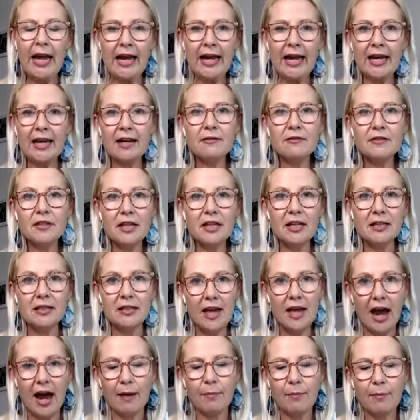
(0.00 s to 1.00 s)
EFT
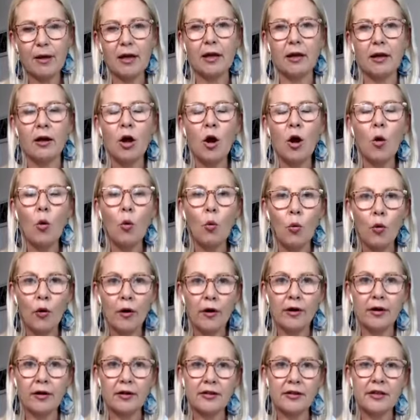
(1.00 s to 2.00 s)
tapping
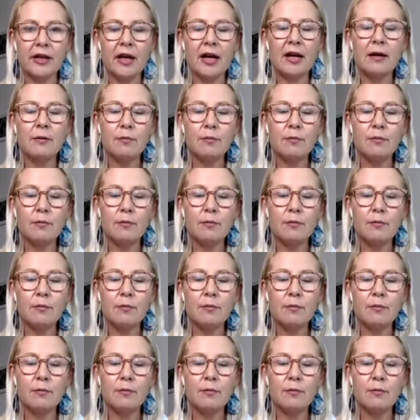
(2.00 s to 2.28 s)
works